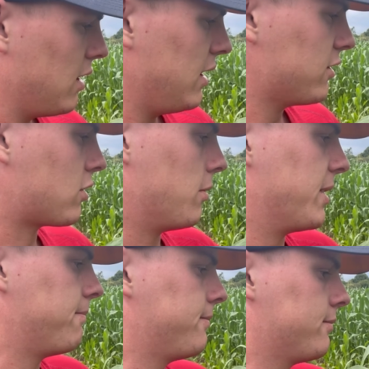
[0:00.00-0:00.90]
it's
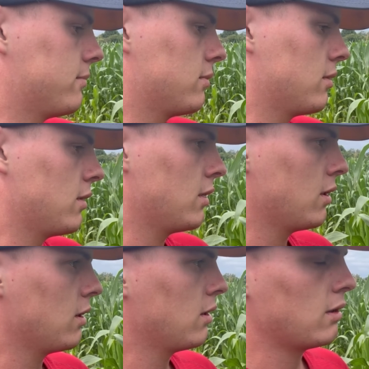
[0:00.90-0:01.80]
coming.
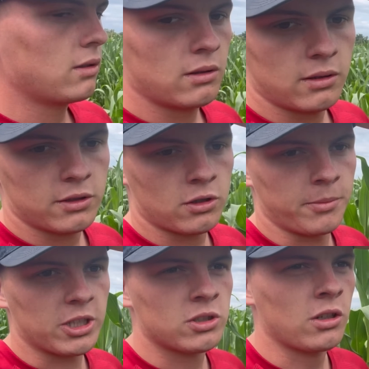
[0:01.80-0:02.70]
It's
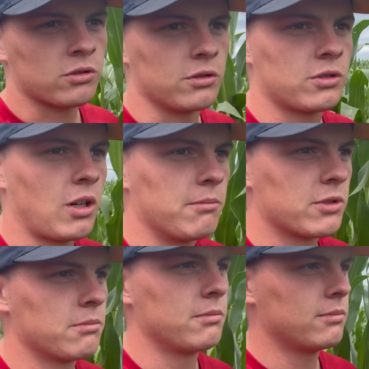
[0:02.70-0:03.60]
coming. It's not as good as Tom's,
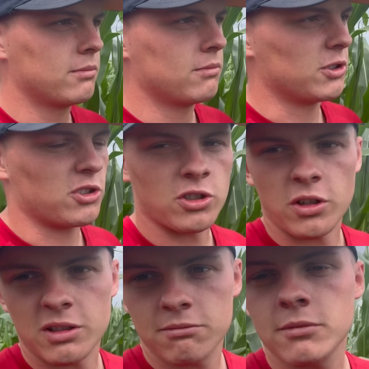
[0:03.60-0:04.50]
which is annoying,